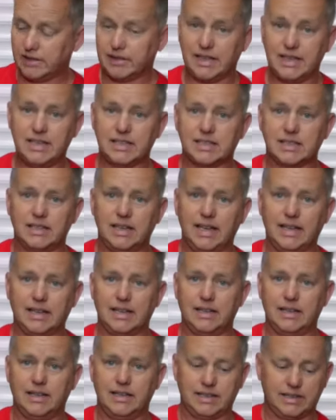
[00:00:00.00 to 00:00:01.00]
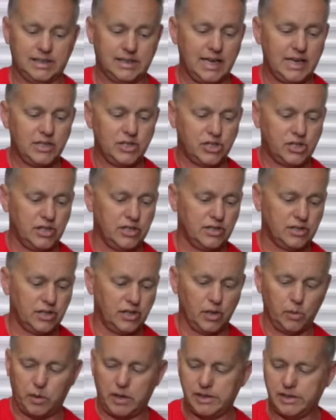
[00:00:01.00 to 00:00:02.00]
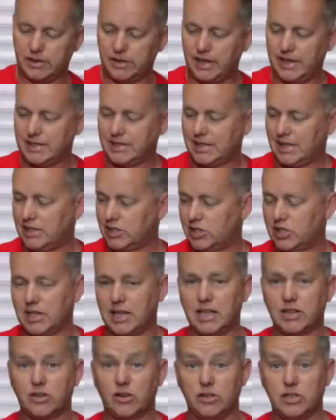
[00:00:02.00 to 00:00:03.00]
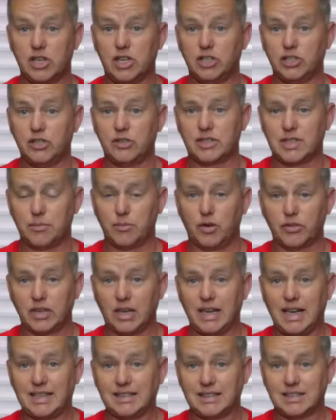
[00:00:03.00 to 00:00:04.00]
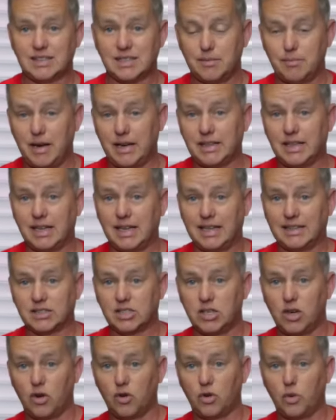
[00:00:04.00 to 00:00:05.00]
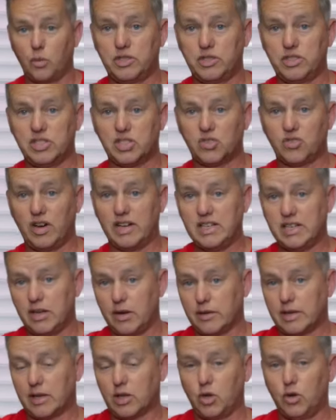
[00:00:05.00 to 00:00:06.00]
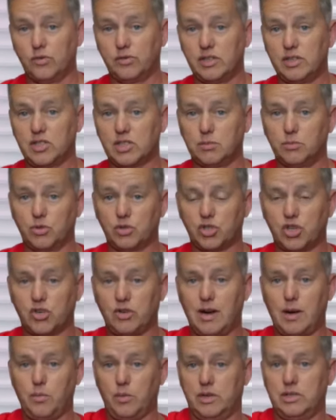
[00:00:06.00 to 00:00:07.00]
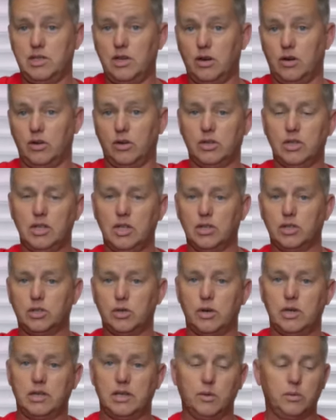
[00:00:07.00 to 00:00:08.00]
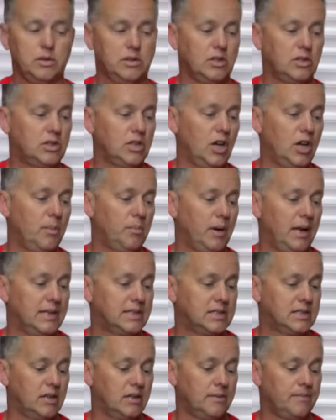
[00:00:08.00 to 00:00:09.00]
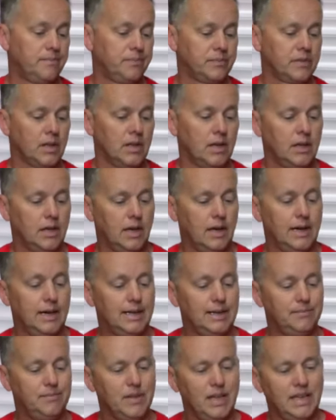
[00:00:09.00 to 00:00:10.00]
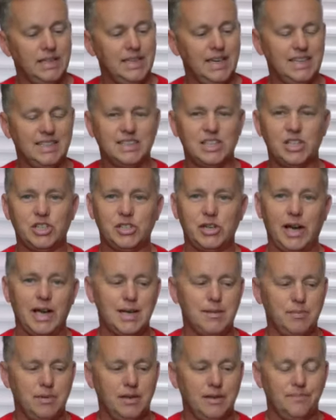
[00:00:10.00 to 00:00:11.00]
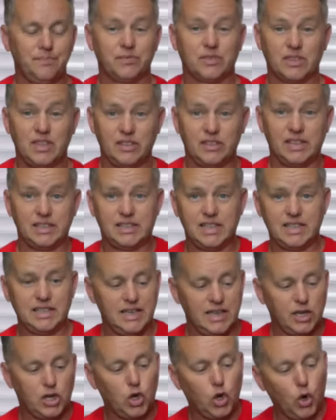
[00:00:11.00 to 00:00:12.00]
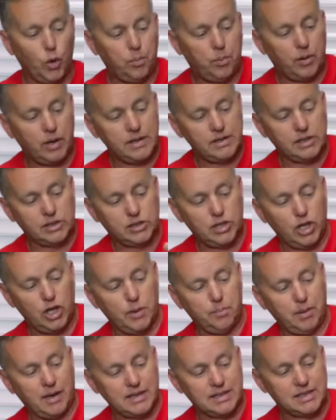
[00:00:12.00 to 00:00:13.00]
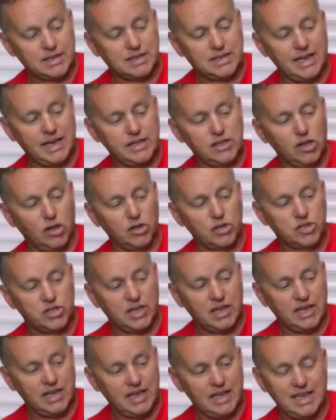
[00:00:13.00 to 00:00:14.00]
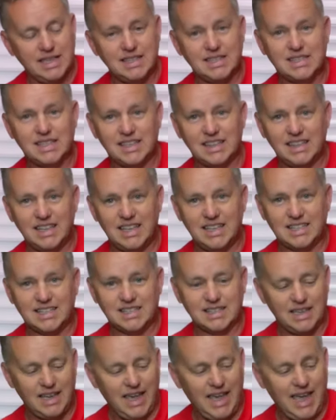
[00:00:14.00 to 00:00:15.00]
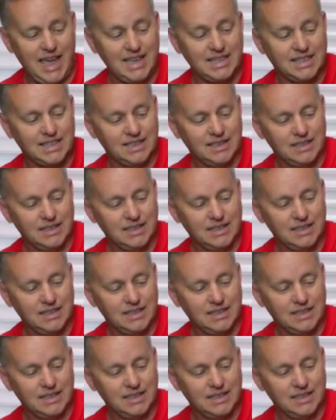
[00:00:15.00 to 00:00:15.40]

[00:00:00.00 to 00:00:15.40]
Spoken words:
these extensions and the way that they attach together, and you can use them on the lance and make the lance longer, is great. You don't get covered in so much crap when you're doing it with the dirt blaster. Yeah, it's a shame that they didn't incorporate the dirt blaster technology into this head.